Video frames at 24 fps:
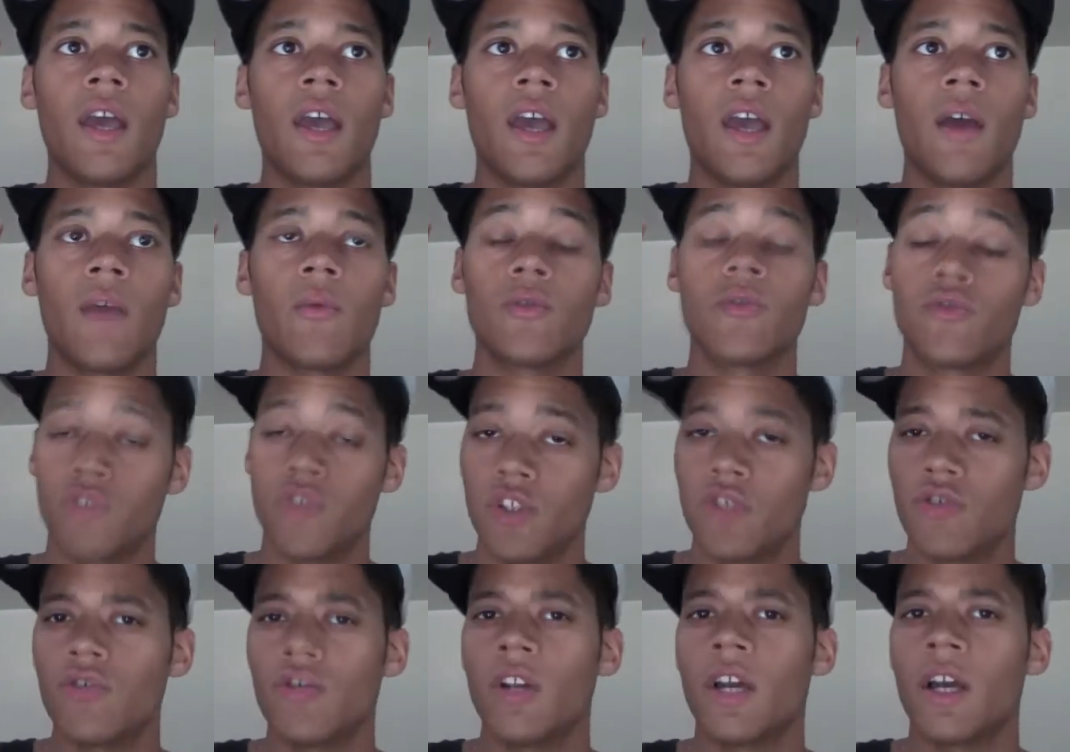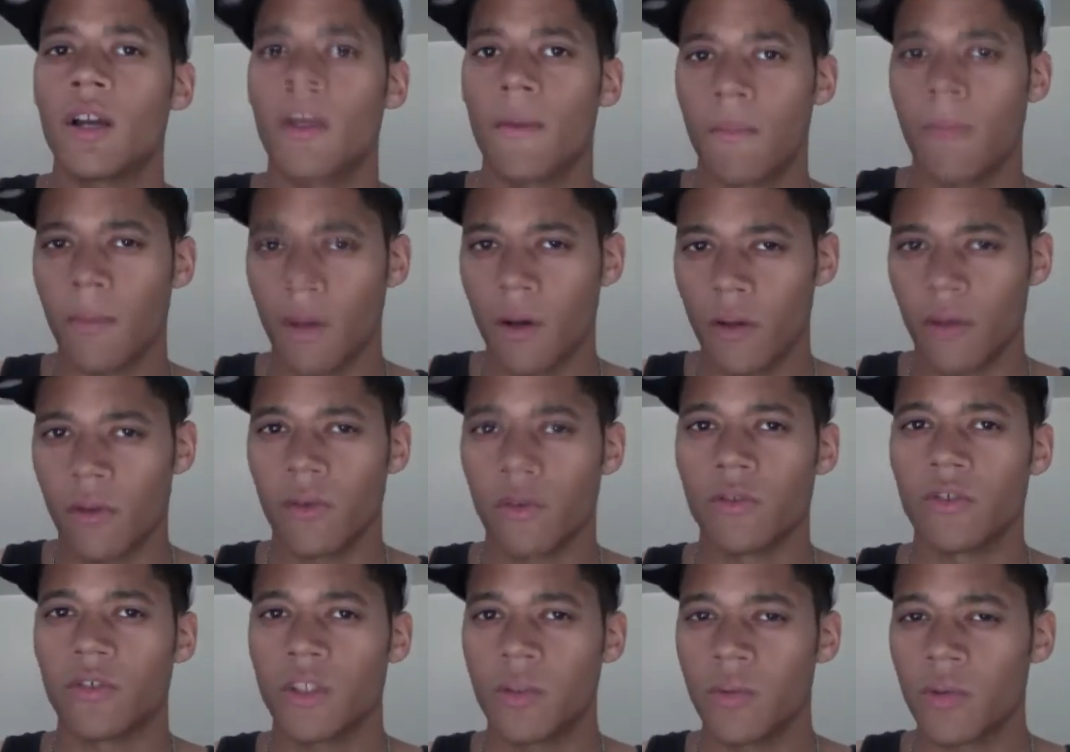and will treat you like a
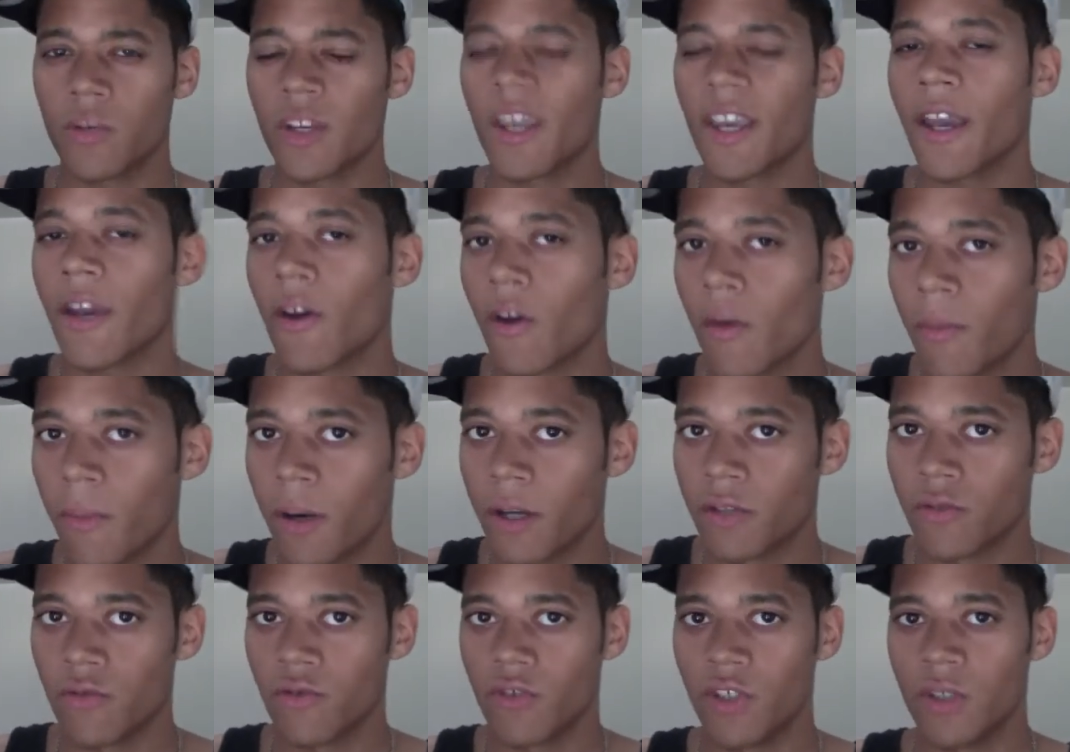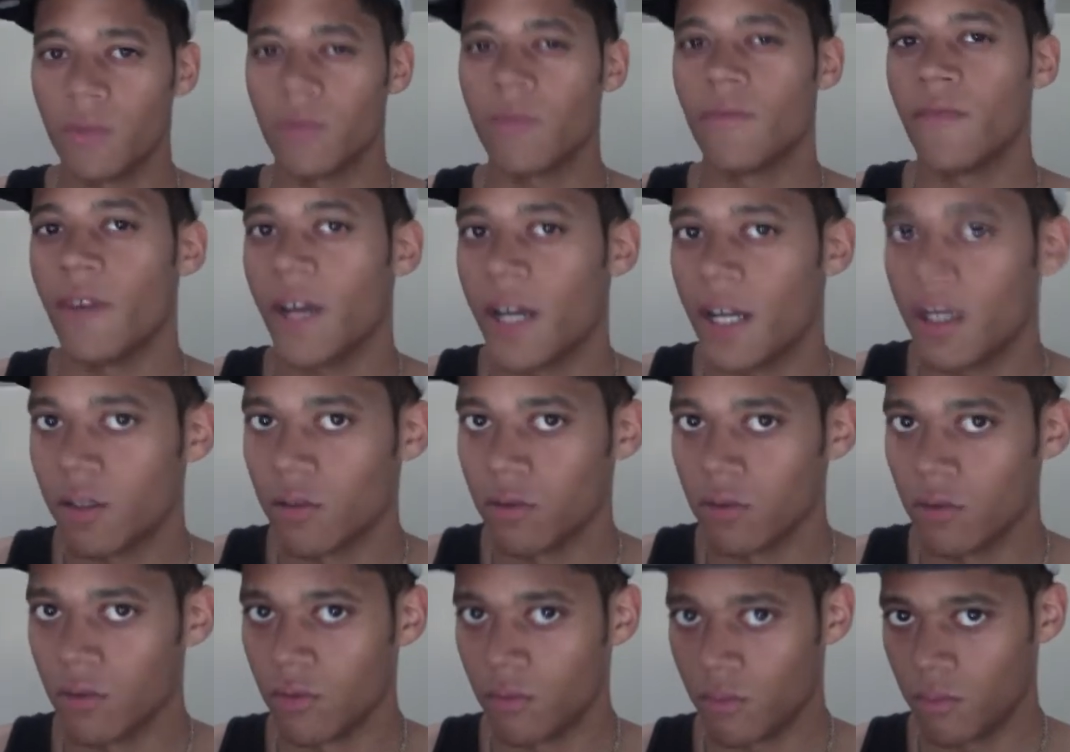mother. She will care about you. She will value
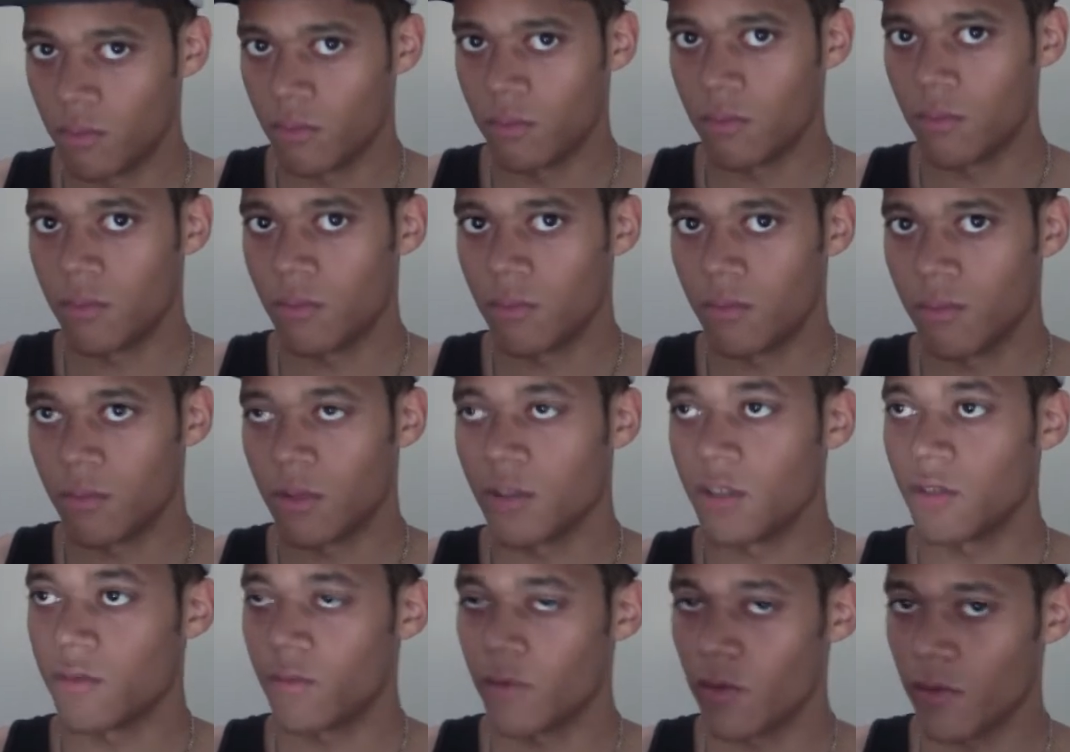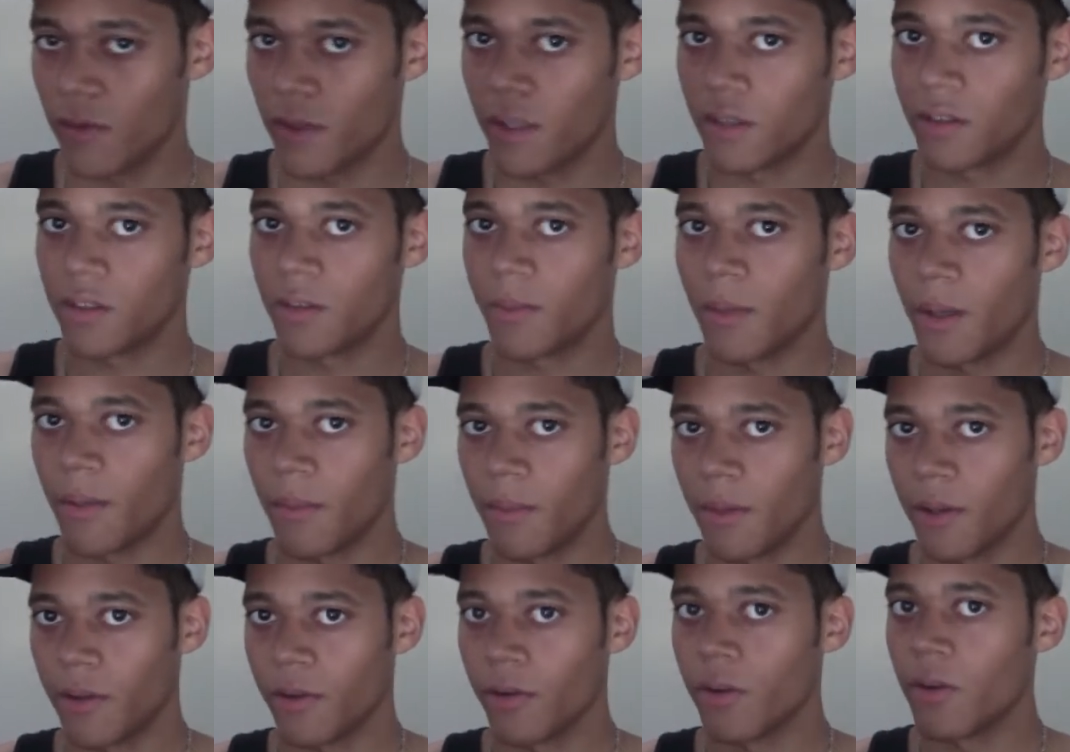you, because 4th house is about
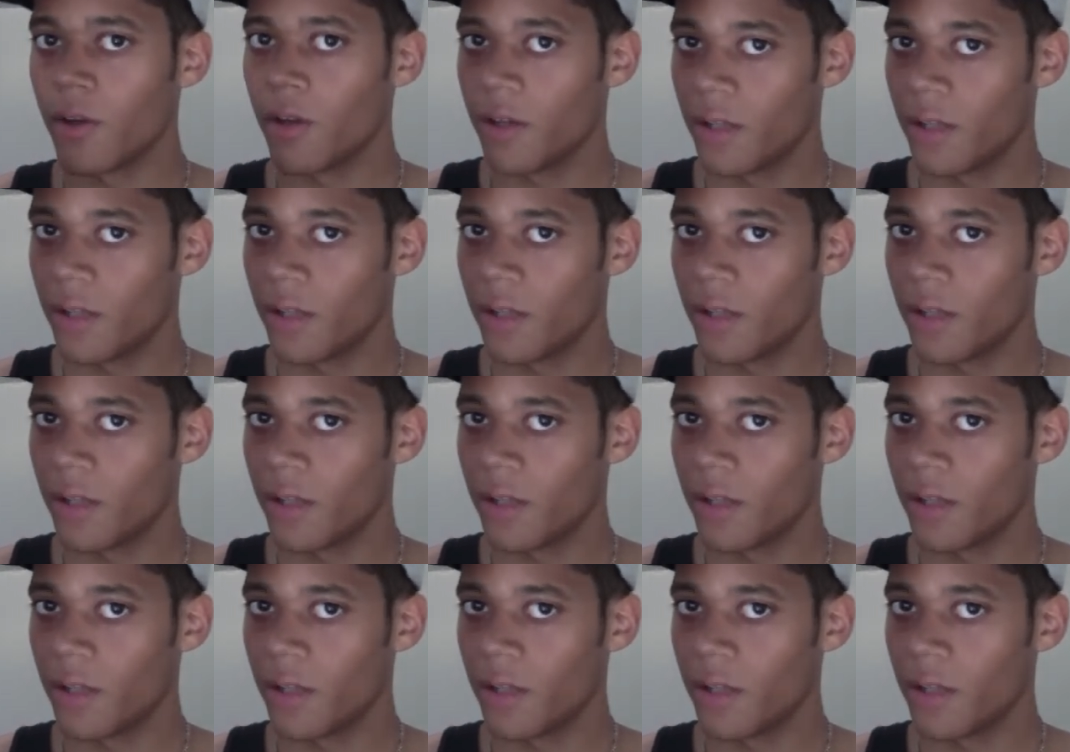mother.